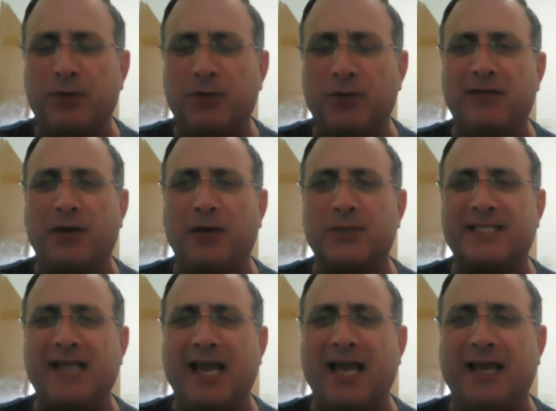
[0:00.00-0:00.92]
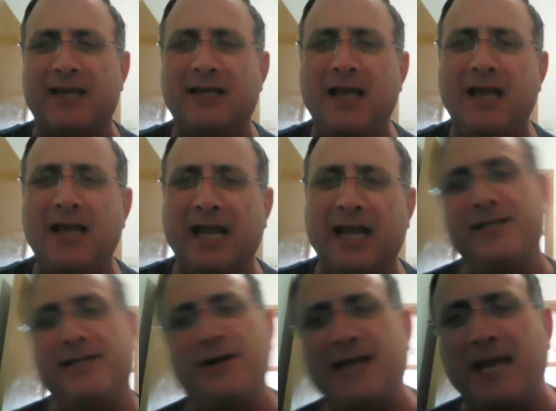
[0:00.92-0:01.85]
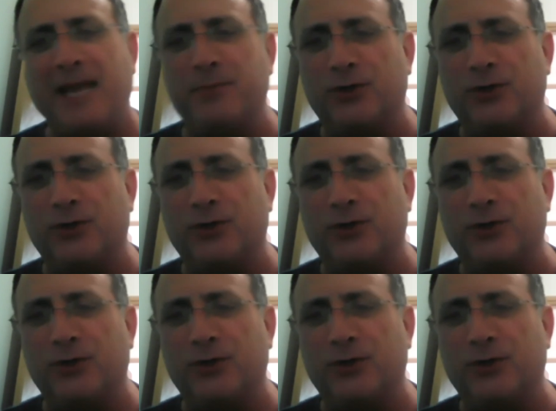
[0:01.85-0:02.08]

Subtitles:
They were saying it's our neighbors,